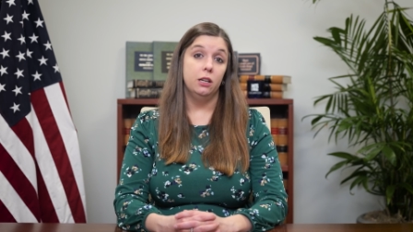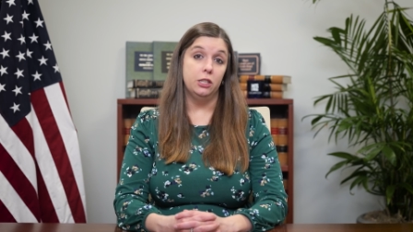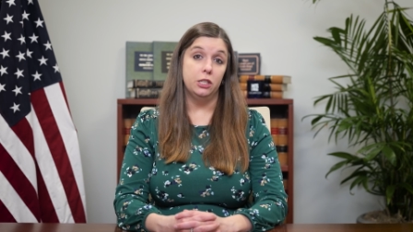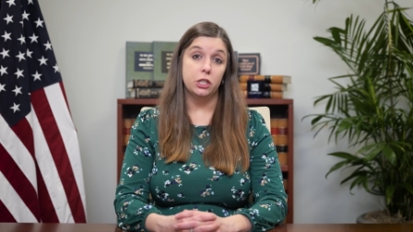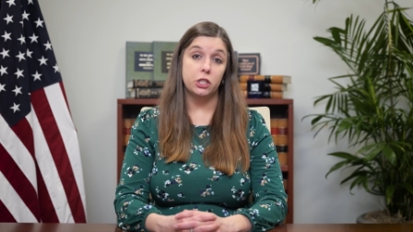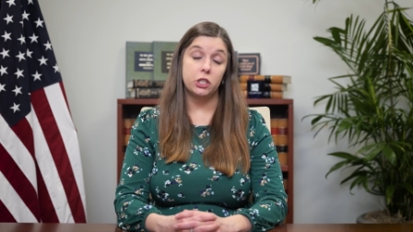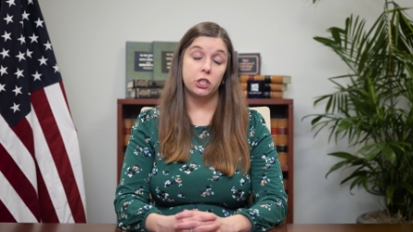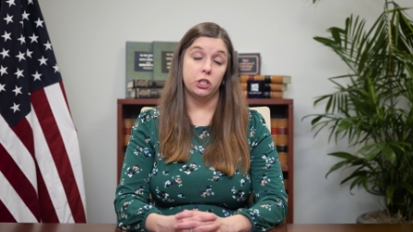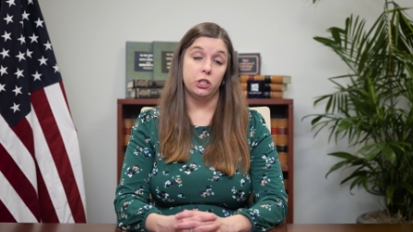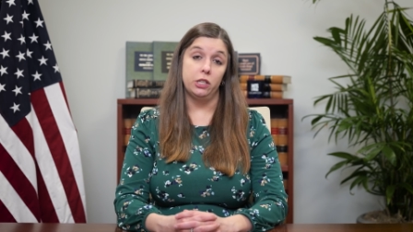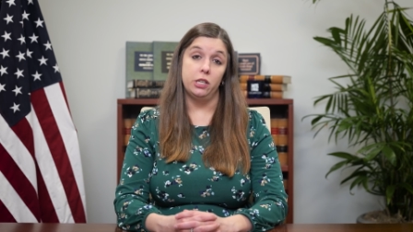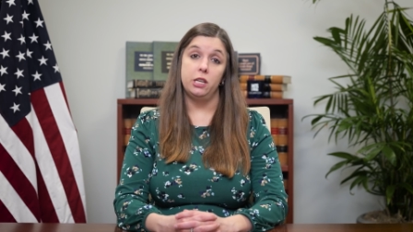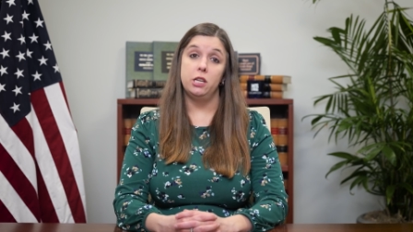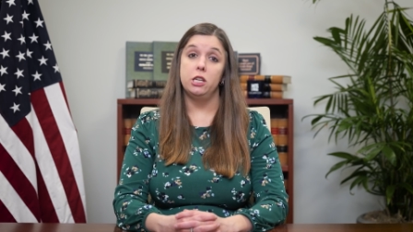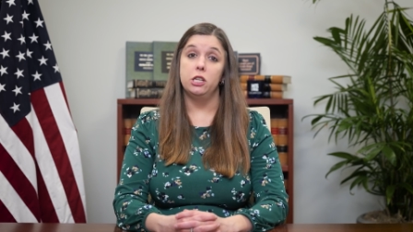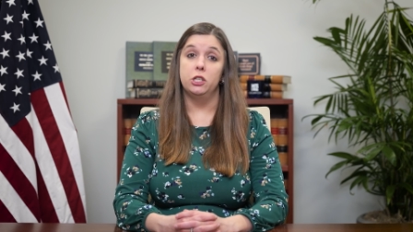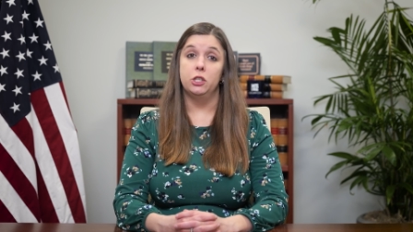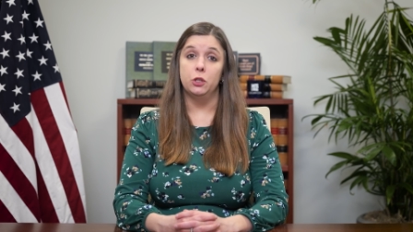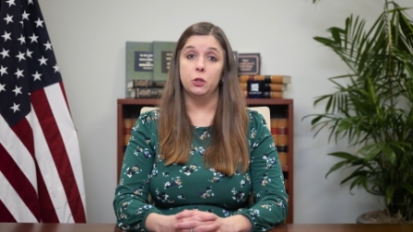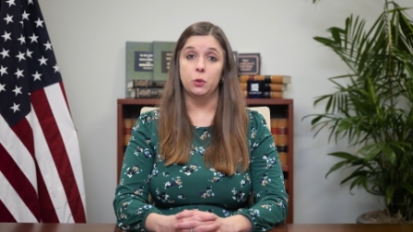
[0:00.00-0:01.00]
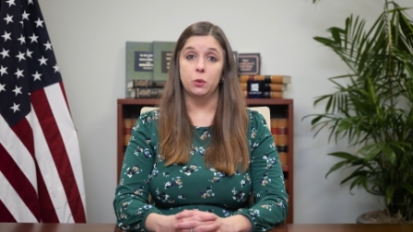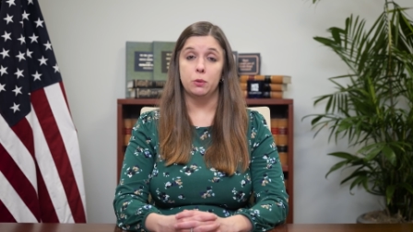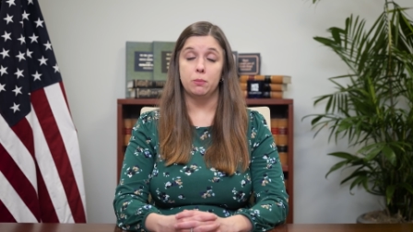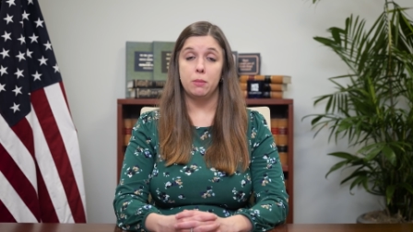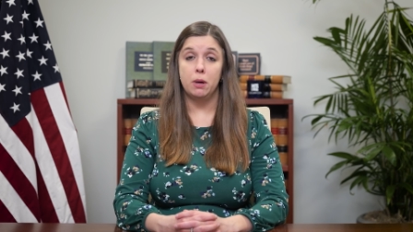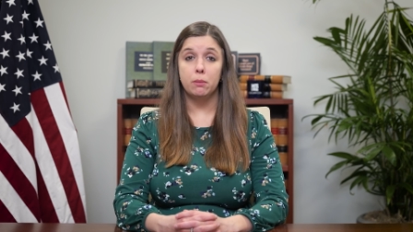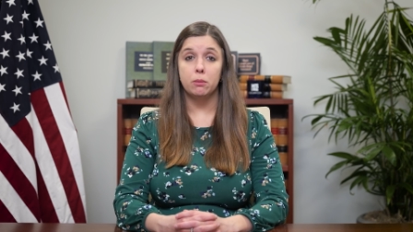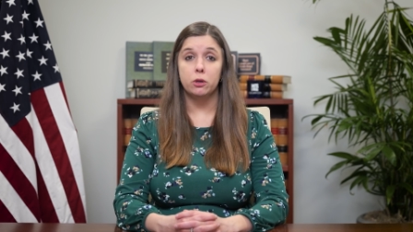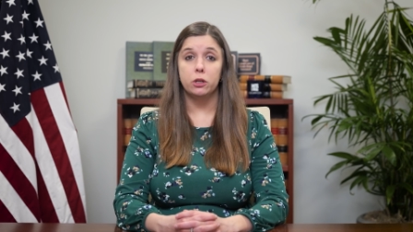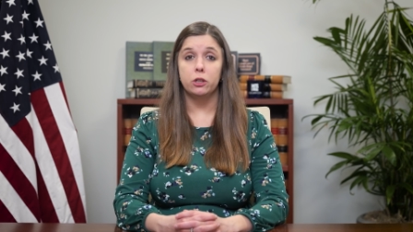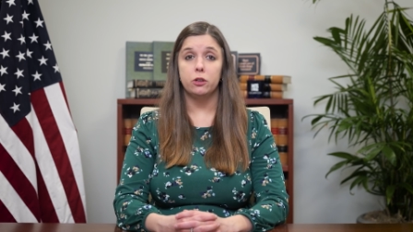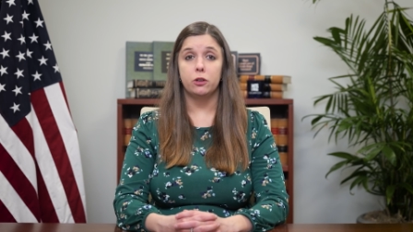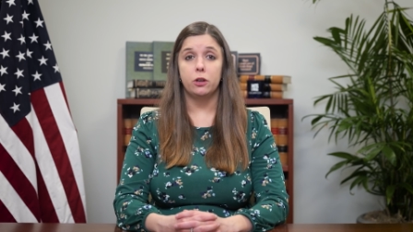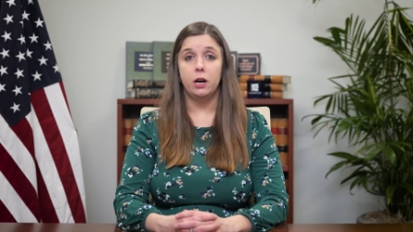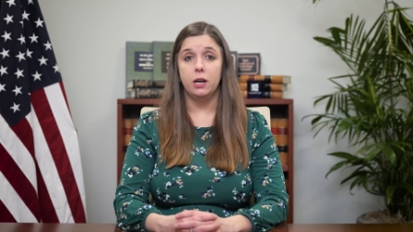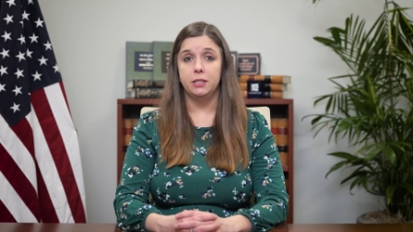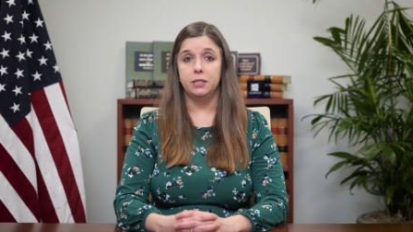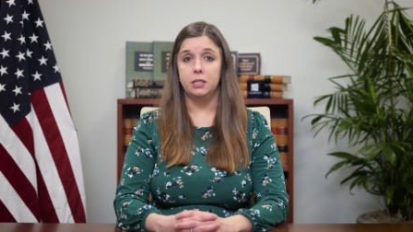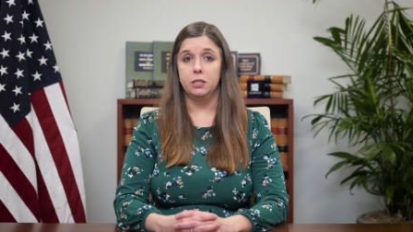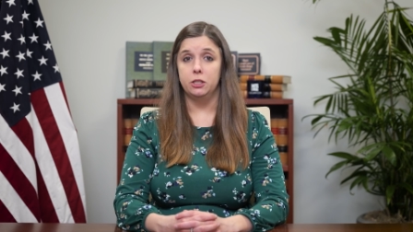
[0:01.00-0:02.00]
Additionally, issues with memory or
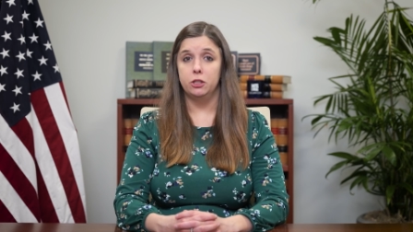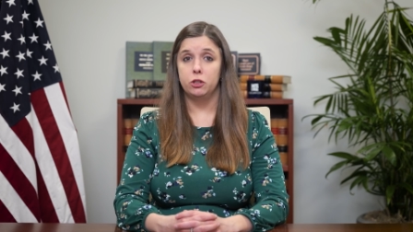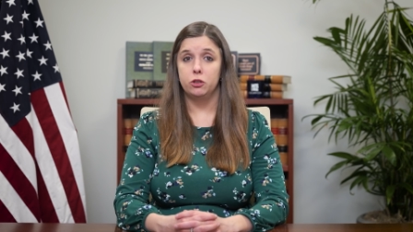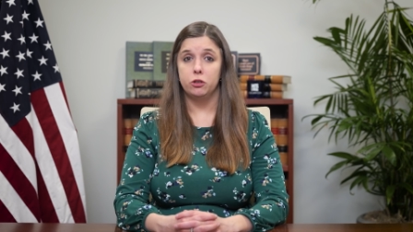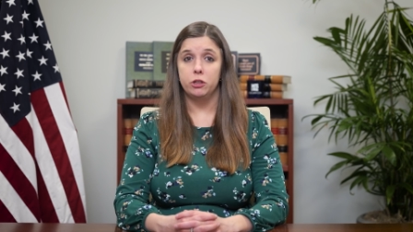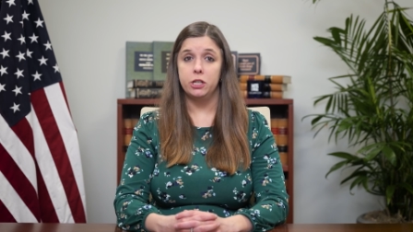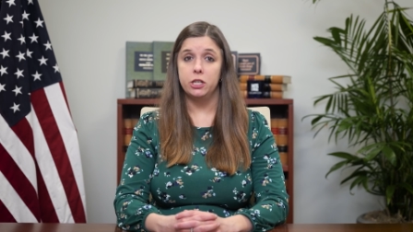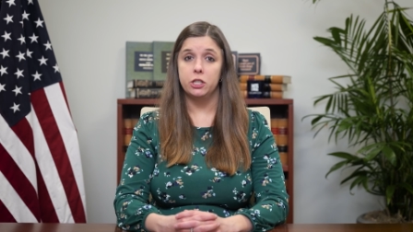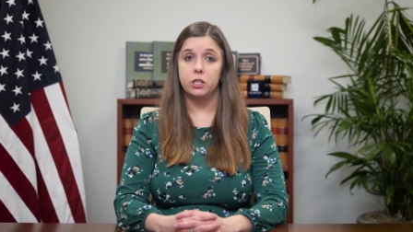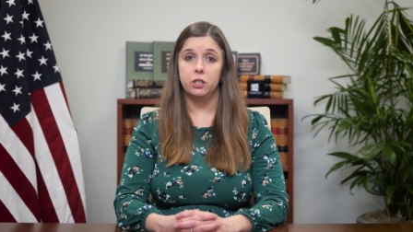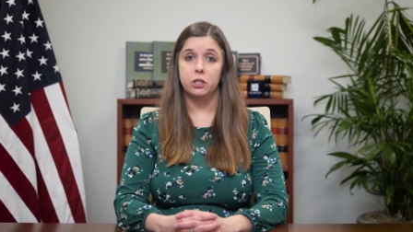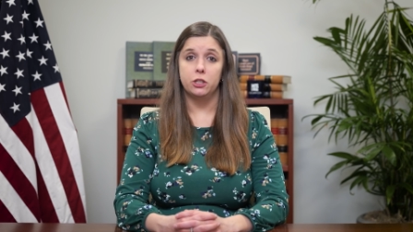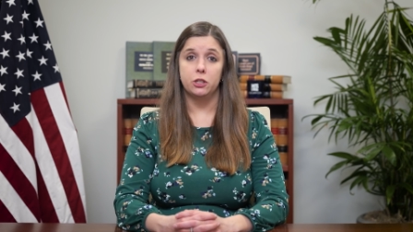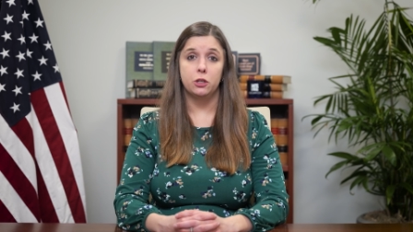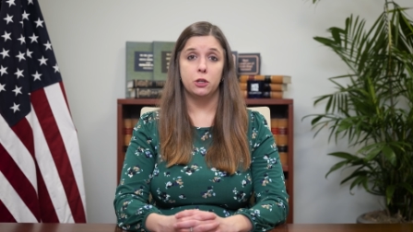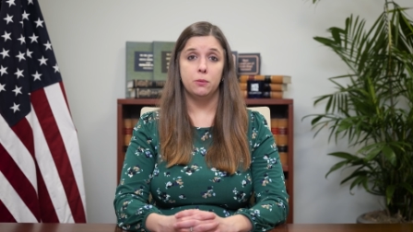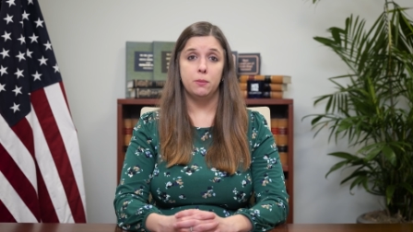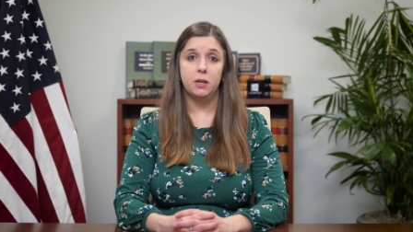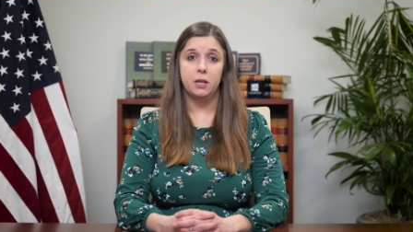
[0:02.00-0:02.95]
concentration could